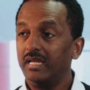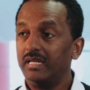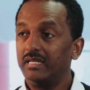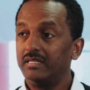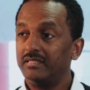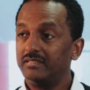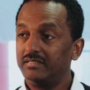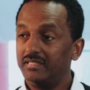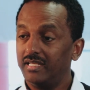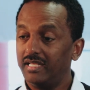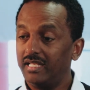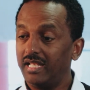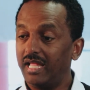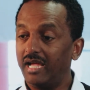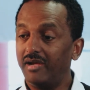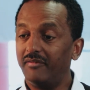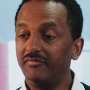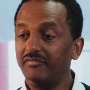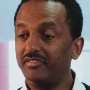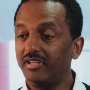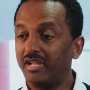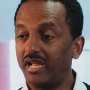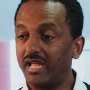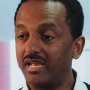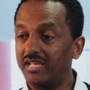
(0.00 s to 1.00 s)
Then
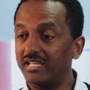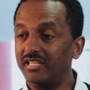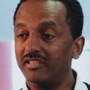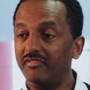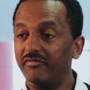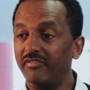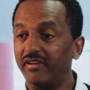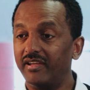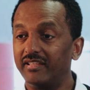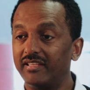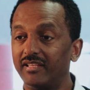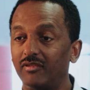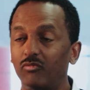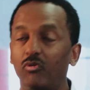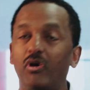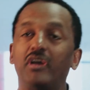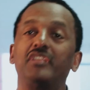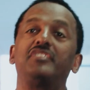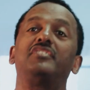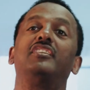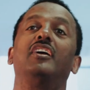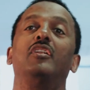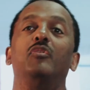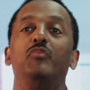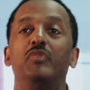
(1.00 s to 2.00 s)
after identifying that,
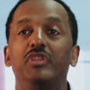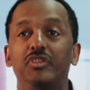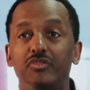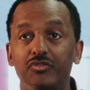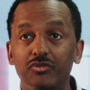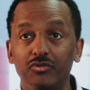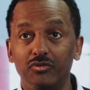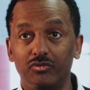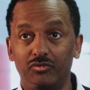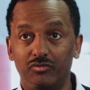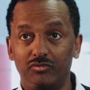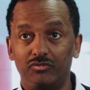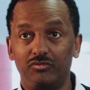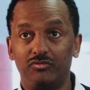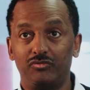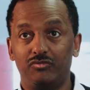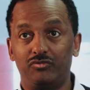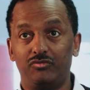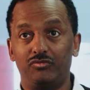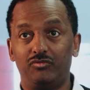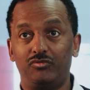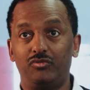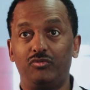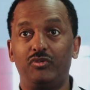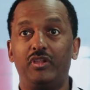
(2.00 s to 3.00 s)
what shall we do
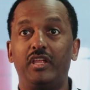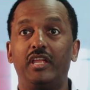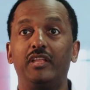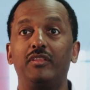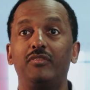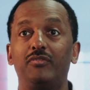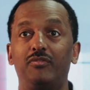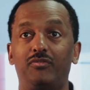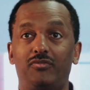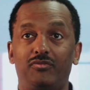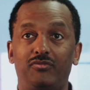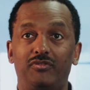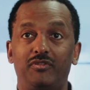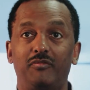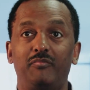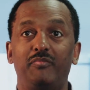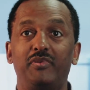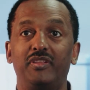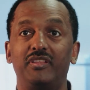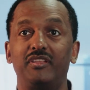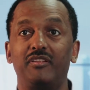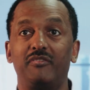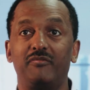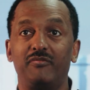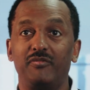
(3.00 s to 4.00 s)
to get to the
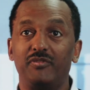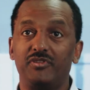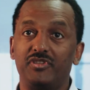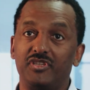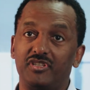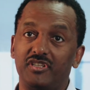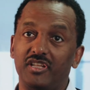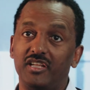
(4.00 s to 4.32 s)
better future?